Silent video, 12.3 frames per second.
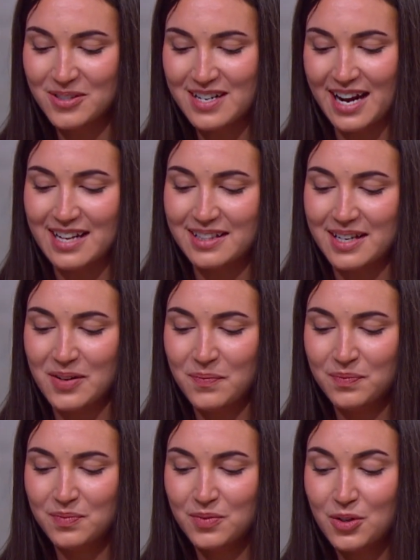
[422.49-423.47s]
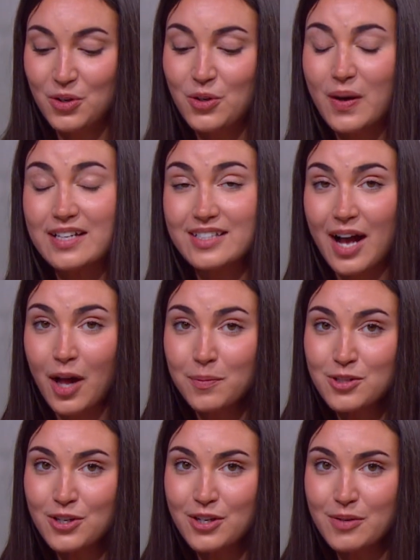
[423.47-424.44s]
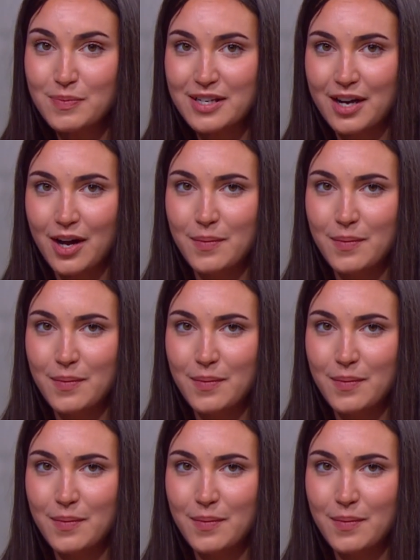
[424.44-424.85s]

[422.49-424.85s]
Knightley, who has helped her become